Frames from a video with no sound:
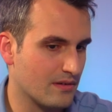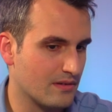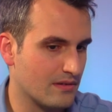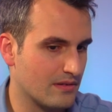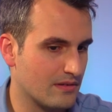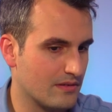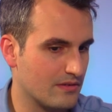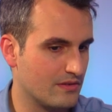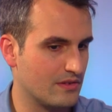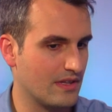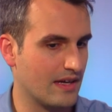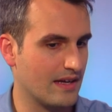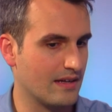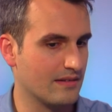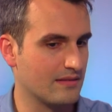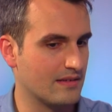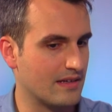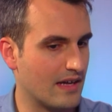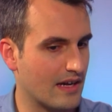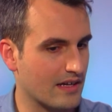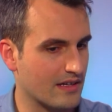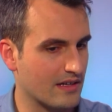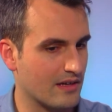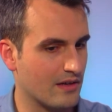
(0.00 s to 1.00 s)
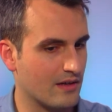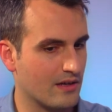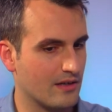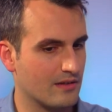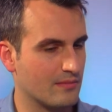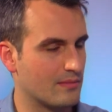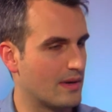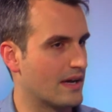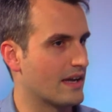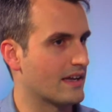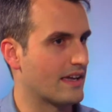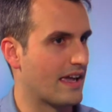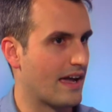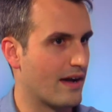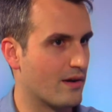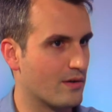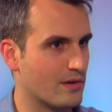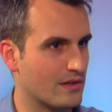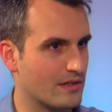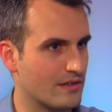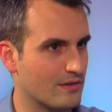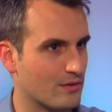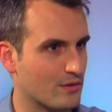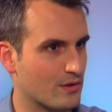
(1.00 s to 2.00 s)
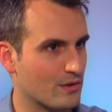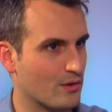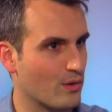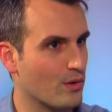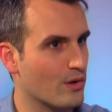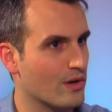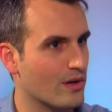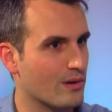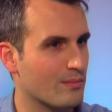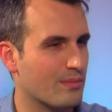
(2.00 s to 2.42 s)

not knocking on my accountant or lawyer,